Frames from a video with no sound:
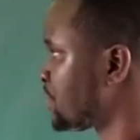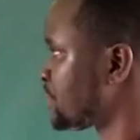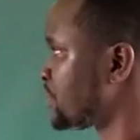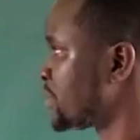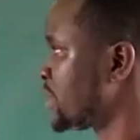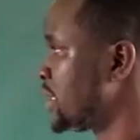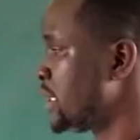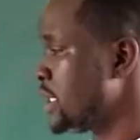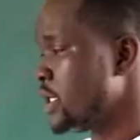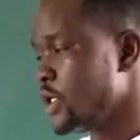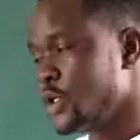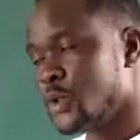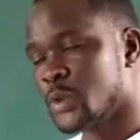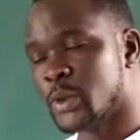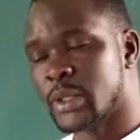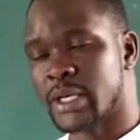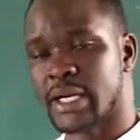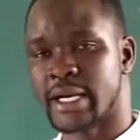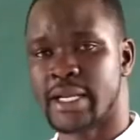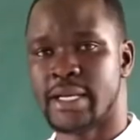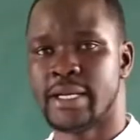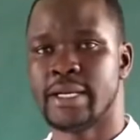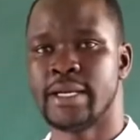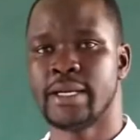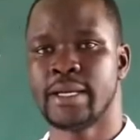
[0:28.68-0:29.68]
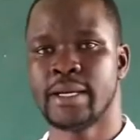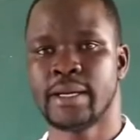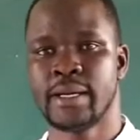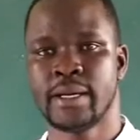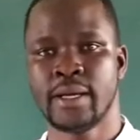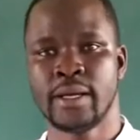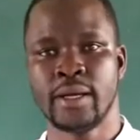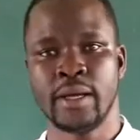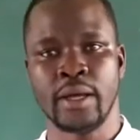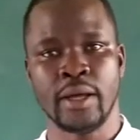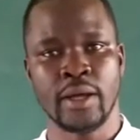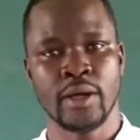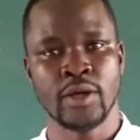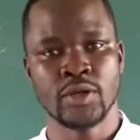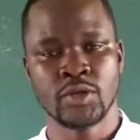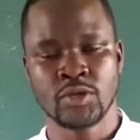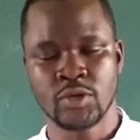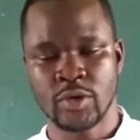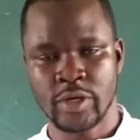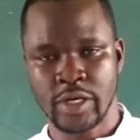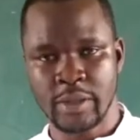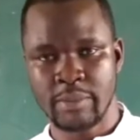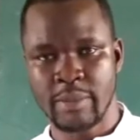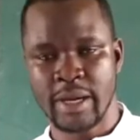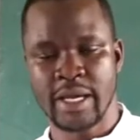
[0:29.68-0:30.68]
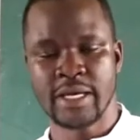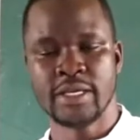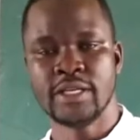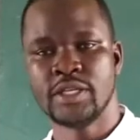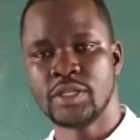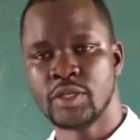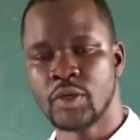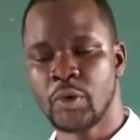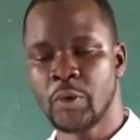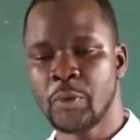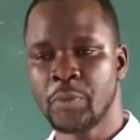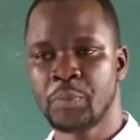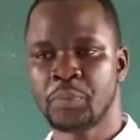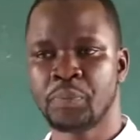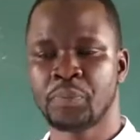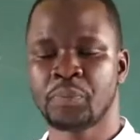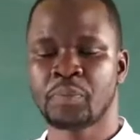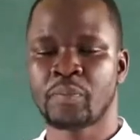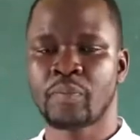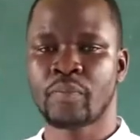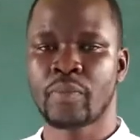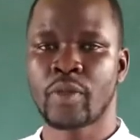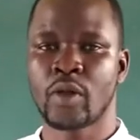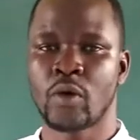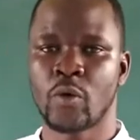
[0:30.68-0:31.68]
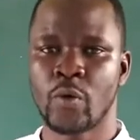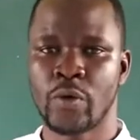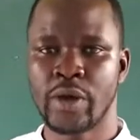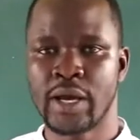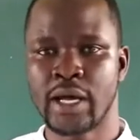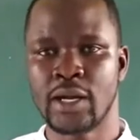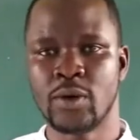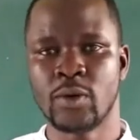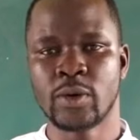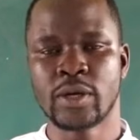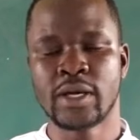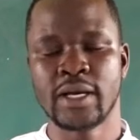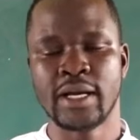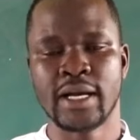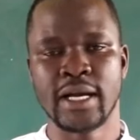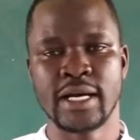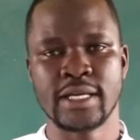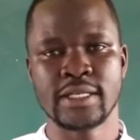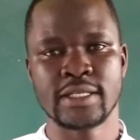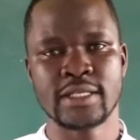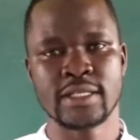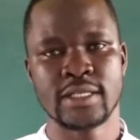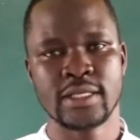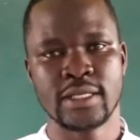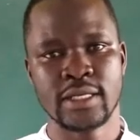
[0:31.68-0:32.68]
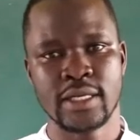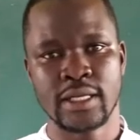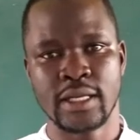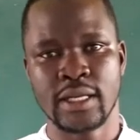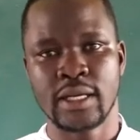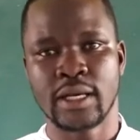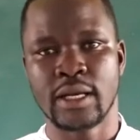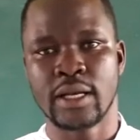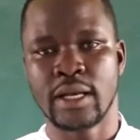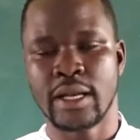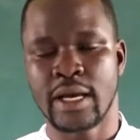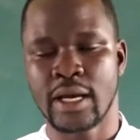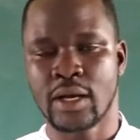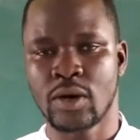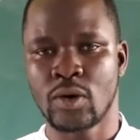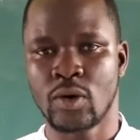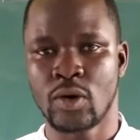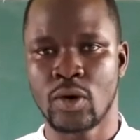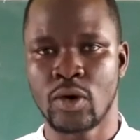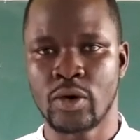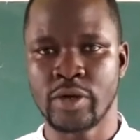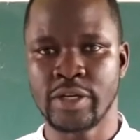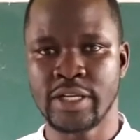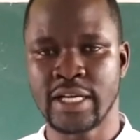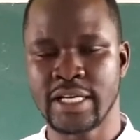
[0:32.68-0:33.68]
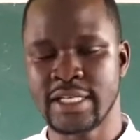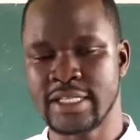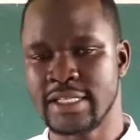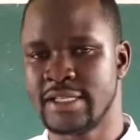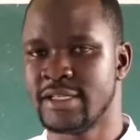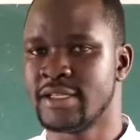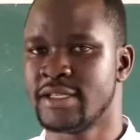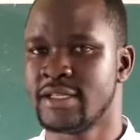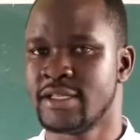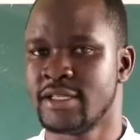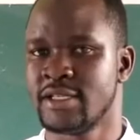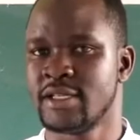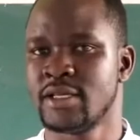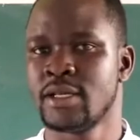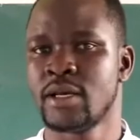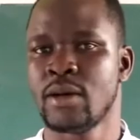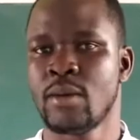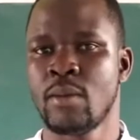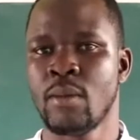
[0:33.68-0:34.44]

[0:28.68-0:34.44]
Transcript: in Uganda. To remind you, we are looking at the colonialists.